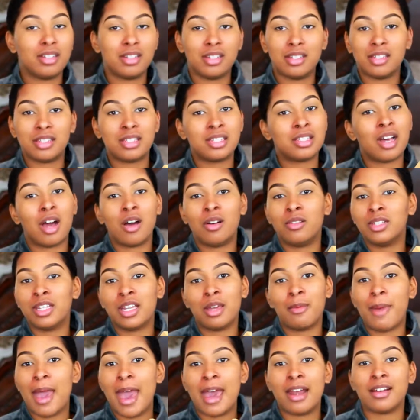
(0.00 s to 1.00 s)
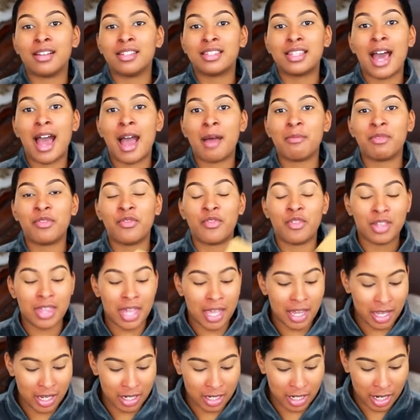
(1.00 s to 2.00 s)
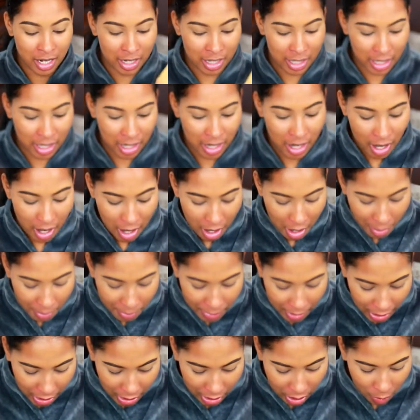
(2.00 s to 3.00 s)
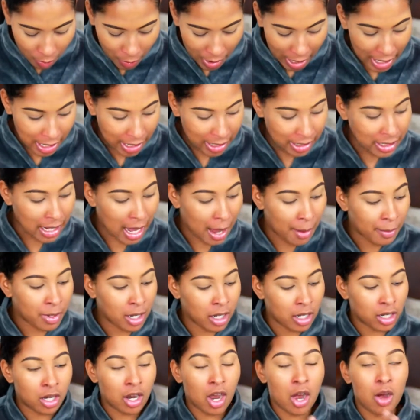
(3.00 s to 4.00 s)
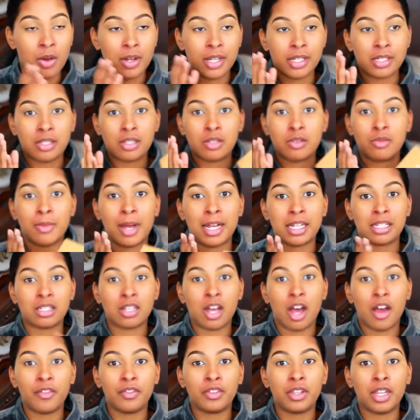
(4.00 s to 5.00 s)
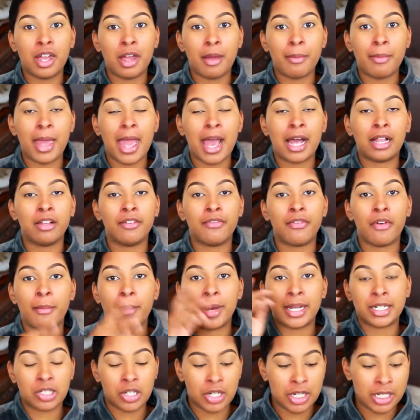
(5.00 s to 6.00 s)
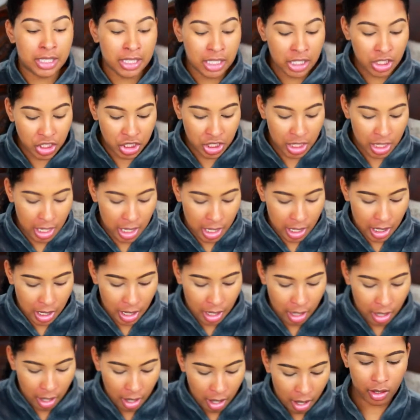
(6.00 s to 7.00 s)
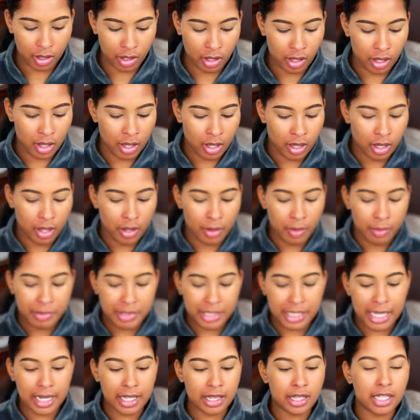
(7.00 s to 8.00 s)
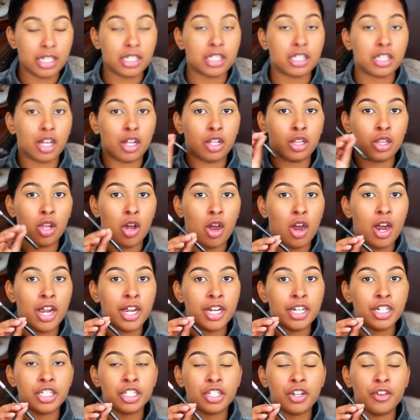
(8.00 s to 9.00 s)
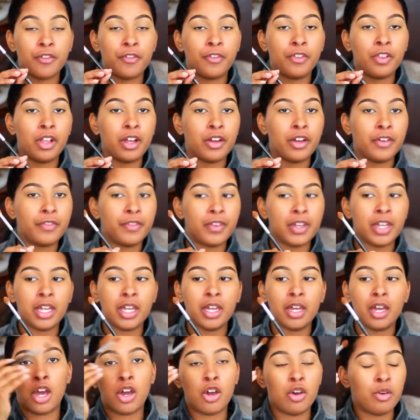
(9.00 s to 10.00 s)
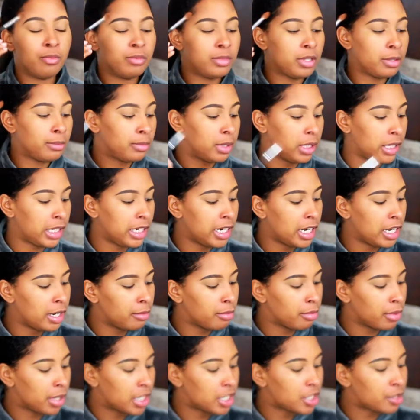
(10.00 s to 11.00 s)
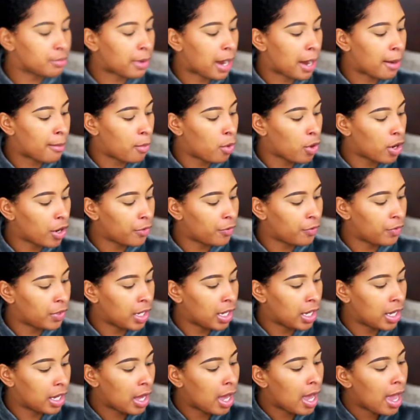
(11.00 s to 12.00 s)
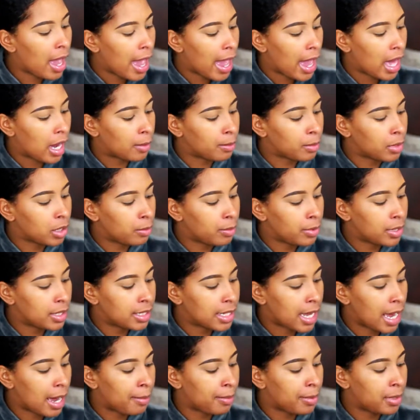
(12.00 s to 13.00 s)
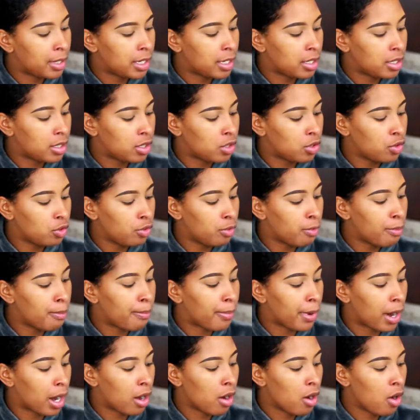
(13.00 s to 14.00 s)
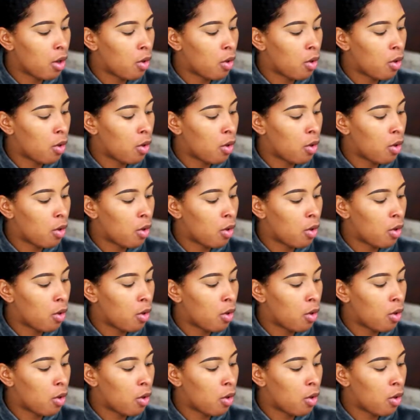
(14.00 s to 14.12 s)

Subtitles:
it's only a matter of time before they get dirty. But anyways, I'm going to go into my Sorta Glam palette for my transition. Taking this large, fluffy, domed blending brush by Morphe. And I'm going to be tapping into Burnt